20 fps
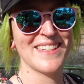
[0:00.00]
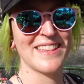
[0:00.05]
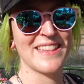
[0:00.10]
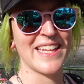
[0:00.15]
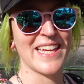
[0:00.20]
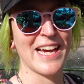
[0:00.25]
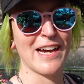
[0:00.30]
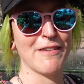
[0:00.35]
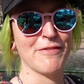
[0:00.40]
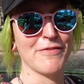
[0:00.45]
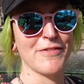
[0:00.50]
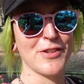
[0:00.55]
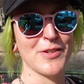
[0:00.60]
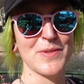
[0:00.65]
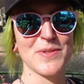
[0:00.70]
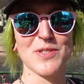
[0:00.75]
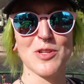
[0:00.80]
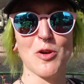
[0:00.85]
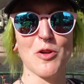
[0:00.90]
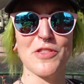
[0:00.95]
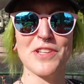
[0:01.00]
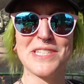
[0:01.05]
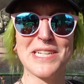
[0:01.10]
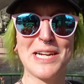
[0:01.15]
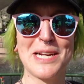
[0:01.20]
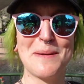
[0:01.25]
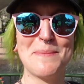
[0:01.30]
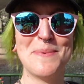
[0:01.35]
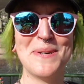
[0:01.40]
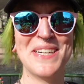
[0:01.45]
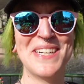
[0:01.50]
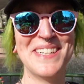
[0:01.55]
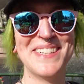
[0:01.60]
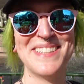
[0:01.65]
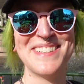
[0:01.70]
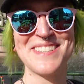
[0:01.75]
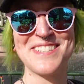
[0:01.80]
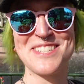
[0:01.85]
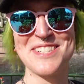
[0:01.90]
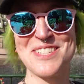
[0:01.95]
they have those all the time,
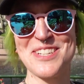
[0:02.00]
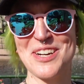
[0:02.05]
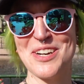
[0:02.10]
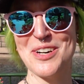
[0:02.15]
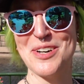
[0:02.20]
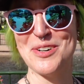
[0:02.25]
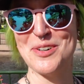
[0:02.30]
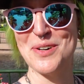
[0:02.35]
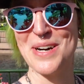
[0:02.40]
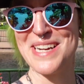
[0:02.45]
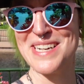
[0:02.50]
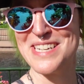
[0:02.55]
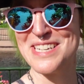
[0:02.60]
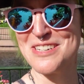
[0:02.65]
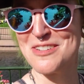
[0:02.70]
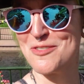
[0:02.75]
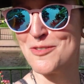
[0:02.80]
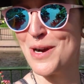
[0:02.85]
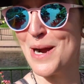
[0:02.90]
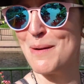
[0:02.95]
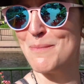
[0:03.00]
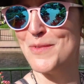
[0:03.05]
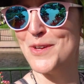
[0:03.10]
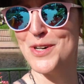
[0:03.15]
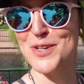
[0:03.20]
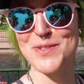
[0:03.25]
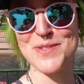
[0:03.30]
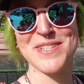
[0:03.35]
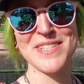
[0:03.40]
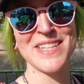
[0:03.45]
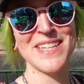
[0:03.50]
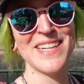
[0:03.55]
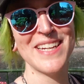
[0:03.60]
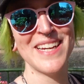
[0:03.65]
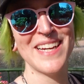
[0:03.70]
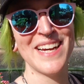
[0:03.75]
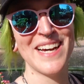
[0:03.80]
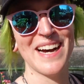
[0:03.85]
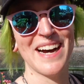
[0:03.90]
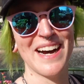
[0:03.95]
so I didn't grab those.
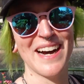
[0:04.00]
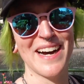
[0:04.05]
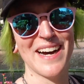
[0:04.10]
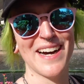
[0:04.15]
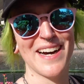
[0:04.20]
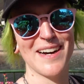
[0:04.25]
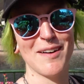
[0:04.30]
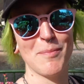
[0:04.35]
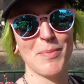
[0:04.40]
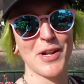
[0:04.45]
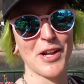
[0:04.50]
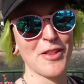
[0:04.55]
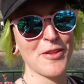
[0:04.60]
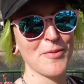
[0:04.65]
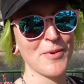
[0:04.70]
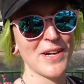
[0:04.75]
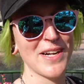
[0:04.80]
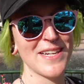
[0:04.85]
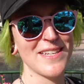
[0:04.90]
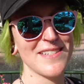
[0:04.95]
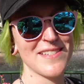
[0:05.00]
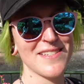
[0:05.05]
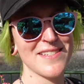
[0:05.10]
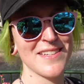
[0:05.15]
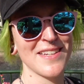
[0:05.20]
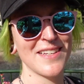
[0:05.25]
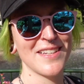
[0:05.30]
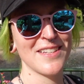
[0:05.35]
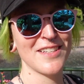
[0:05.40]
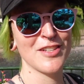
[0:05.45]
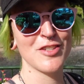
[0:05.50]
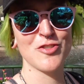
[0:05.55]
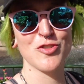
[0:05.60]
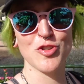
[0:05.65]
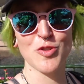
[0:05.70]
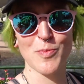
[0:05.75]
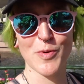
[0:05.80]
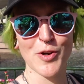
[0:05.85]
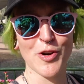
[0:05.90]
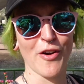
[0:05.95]
But otherwise,
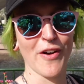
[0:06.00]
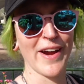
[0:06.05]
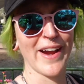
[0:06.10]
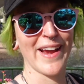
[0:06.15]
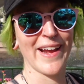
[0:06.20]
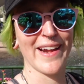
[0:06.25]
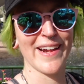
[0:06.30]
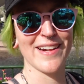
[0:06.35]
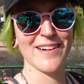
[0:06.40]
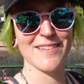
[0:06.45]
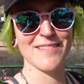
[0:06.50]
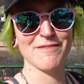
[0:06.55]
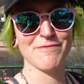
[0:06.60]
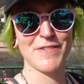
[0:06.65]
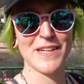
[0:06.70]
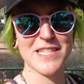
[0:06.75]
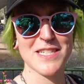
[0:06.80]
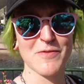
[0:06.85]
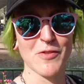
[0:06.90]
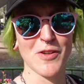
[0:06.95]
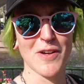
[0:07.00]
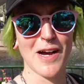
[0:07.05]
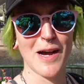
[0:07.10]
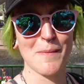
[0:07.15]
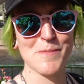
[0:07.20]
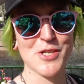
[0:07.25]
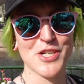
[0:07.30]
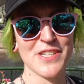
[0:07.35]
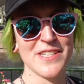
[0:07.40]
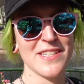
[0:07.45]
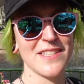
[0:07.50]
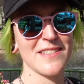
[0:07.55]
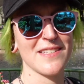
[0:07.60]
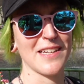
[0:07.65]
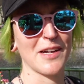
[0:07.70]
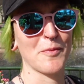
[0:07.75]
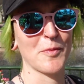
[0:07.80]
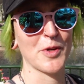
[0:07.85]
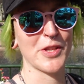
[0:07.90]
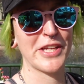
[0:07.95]
super great festival options.
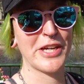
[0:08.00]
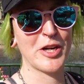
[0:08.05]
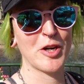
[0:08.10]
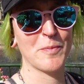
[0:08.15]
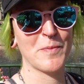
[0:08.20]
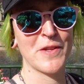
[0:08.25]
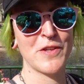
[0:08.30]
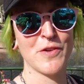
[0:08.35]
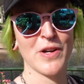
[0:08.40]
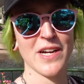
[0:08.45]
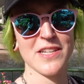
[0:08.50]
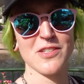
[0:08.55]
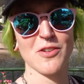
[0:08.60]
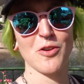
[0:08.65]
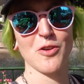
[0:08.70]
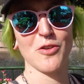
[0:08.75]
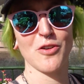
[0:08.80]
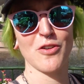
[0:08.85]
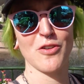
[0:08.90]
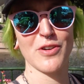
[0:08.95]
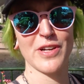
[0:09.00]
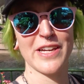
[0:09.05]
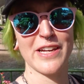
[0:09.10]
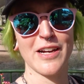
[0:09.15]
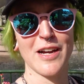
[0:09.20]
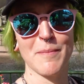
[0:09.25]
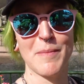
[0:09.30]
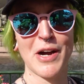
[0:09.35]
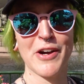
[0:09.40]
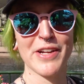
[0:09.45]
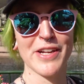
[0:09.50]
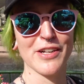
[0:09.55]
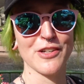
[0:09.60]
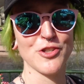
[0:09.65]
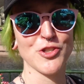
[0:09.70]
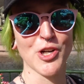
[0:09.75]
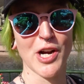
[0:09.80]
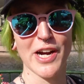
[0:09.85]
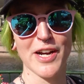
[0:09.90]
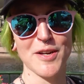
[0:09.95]
I really hope that you guys all can come out here
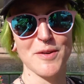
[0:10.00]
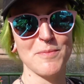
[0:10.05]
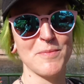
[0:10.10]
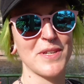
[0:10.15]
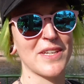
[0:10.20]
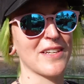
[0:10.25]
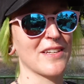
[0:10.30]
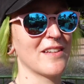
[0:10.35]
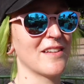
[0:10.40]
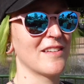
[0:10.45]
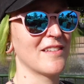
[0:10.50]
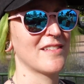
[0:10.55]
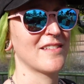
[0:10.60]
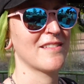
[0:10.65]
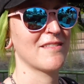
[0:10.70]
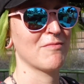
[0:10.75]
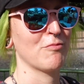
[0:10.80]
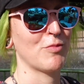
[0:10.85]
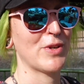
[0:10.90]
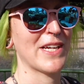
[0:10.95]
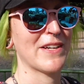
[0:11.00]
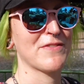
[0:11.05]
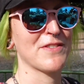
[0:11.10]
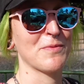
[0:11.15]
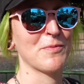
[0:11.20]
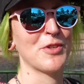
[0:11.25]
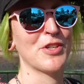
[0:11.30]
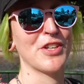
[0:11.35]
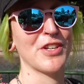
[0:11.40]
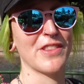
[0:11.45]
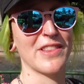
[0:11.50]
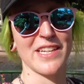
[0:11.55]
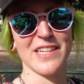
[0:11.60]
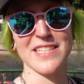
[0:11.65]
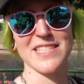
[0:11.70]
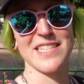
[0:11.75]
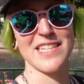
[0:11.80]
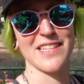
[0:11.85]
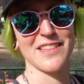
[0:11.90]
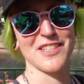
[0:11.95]
and try them because we have some good
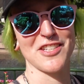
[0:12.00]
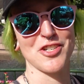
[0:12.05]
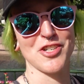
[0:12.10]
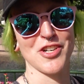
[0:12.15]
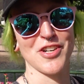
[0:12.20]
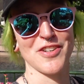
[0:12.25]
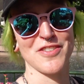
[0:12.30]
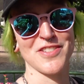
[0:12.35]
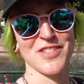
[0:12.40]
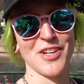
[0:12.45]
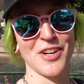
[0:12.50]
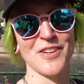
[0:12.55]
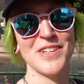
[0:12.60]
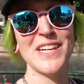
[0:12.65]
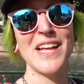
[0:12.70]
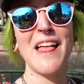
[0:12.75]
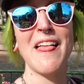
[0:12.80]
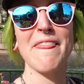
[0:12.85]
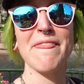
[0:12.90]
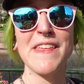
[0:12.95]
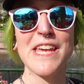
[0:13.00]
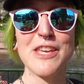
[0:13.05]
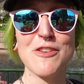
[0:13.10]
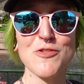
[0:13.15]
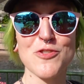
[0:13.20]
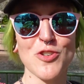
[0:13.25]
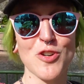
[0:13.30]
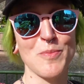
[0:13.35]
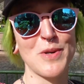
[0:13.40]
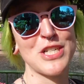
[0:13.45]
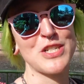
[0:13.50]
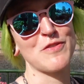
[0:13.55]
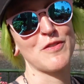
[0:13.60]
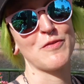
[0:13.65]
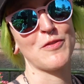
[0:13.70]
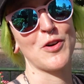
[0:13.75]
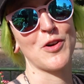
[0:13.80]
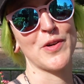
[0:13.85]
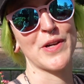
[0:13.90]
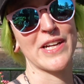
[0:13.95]
things to eat this year. So thank you so much for
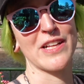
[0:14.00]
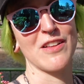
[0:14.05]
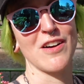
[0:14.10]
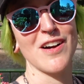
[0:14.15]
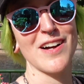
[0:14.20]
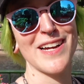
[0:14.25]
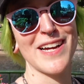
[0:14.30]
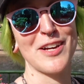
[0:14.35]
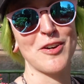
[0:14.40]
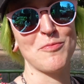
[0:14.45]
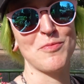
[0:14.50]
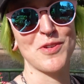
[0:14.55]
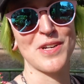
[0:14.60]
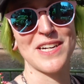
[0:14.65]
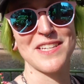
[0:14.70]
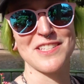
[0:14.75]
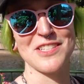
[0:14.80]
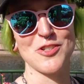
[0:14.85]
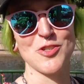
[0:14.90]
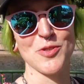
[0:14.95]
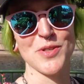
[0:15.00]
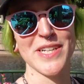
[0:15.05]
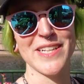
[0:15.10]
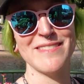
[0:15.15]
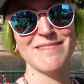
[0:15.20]
following along. I hope you guys enjoyed.